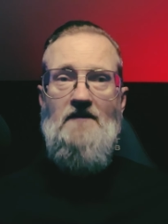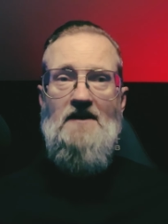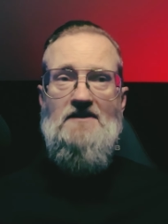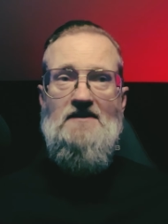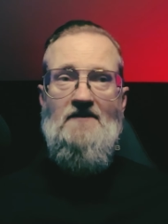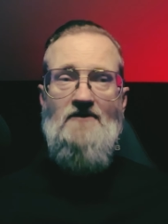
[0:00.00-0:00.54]
a
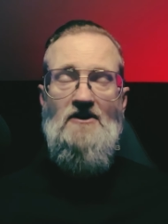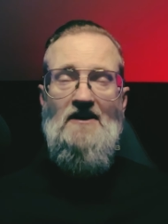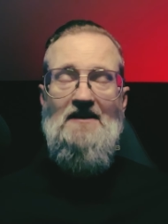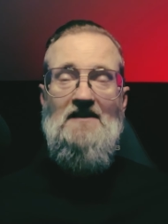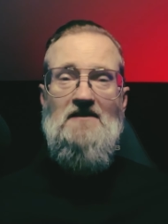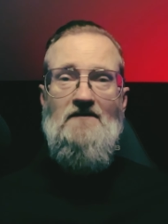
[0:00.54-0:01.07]
different and
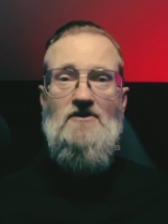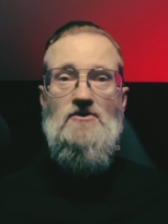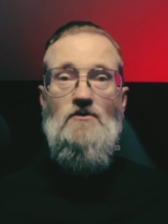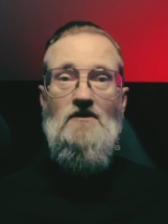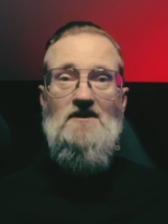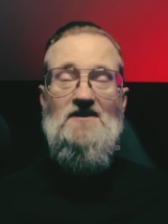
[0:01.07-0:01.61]

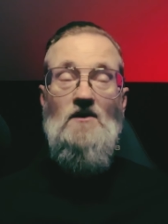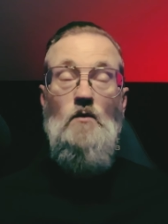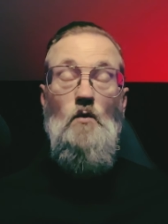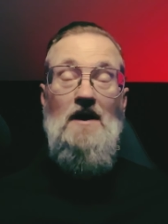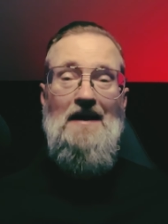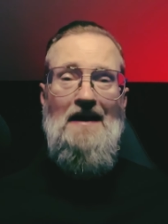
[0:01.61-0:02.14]
individualistic
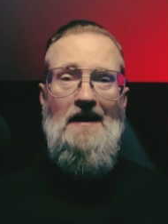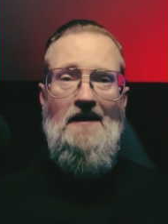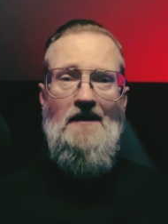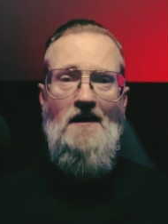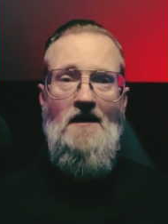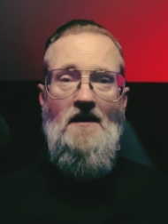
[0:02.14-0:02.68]
way